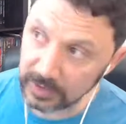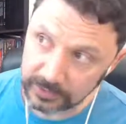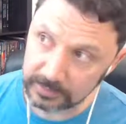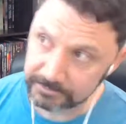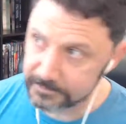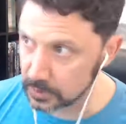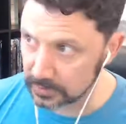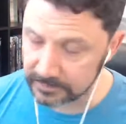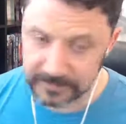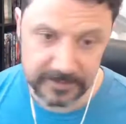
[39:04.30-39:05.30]
the sort
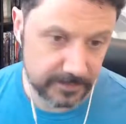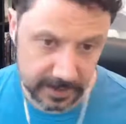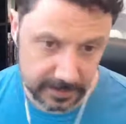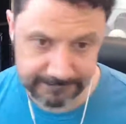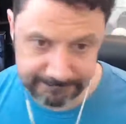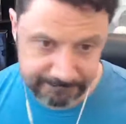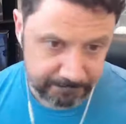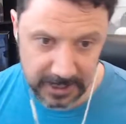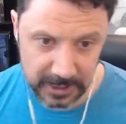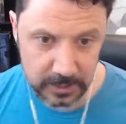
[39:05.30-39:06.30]
of the
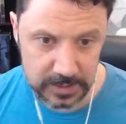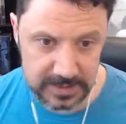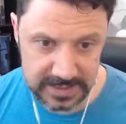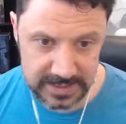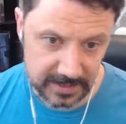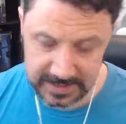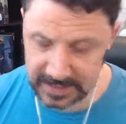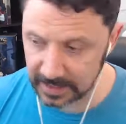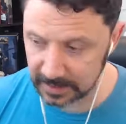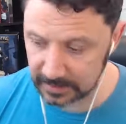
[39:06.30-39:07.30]
you know the the
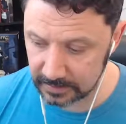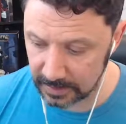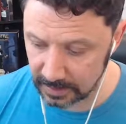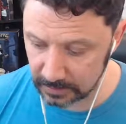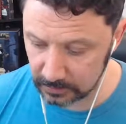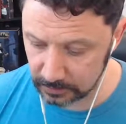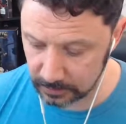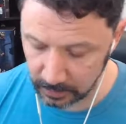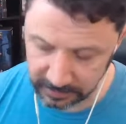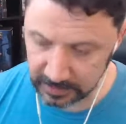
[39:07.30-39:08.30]
setting uh,
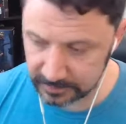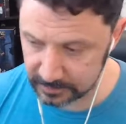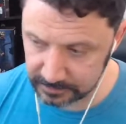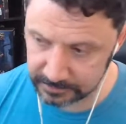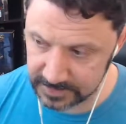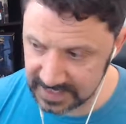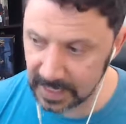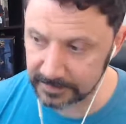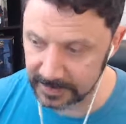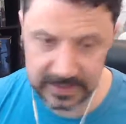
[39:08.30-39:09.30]
or the
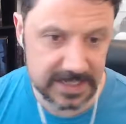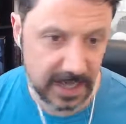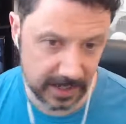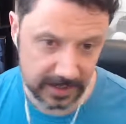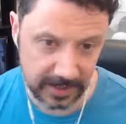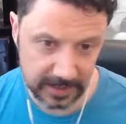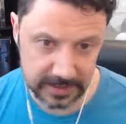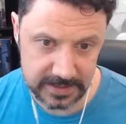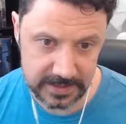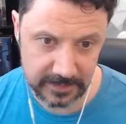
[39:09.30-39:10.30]
setup in the setting
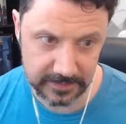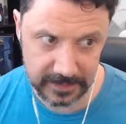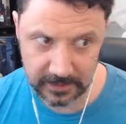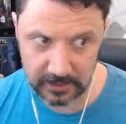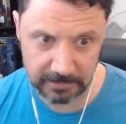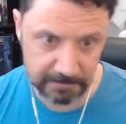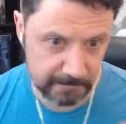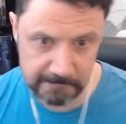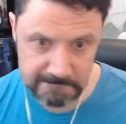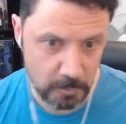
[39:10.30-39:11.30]
is that these
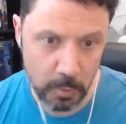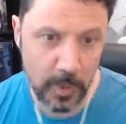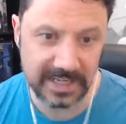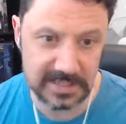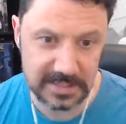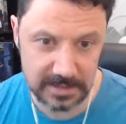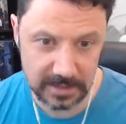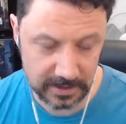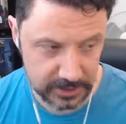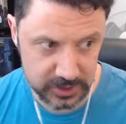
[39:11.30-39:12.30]
wastes
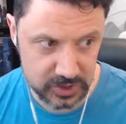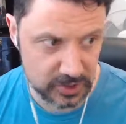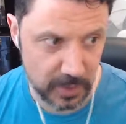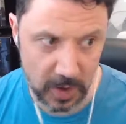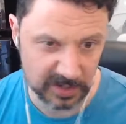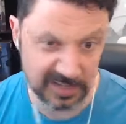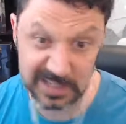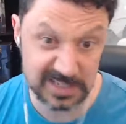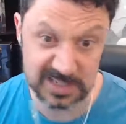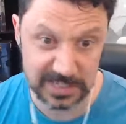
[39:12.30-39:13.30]
uh, just spawn
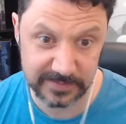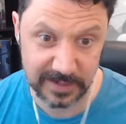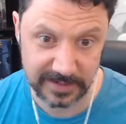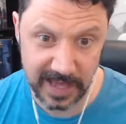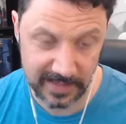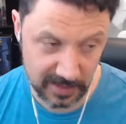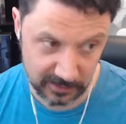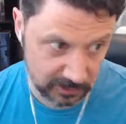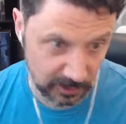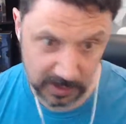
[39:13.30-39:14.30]
tons and tons of undead that
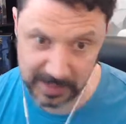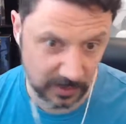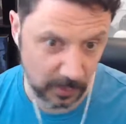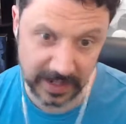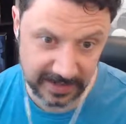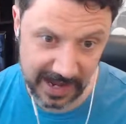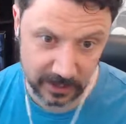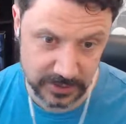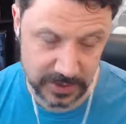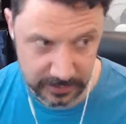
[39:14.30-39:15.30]
slowly make their way
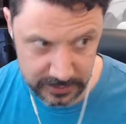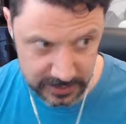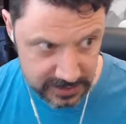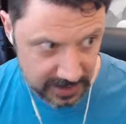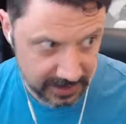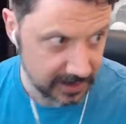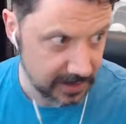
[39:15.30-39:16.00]
down. So there's this like